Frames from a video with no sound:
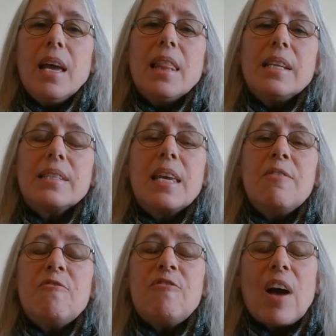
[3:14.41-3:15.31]
Let's
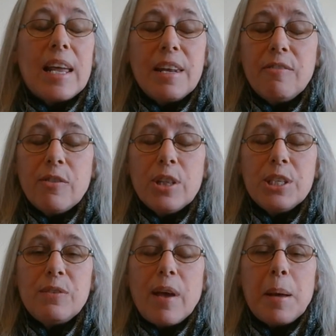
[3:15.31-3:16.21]
keep fighting for
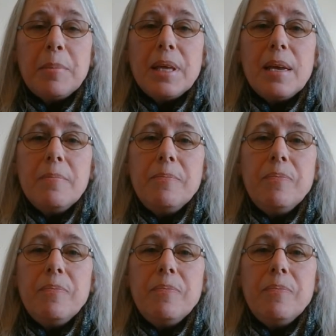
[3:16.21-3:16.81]
this family,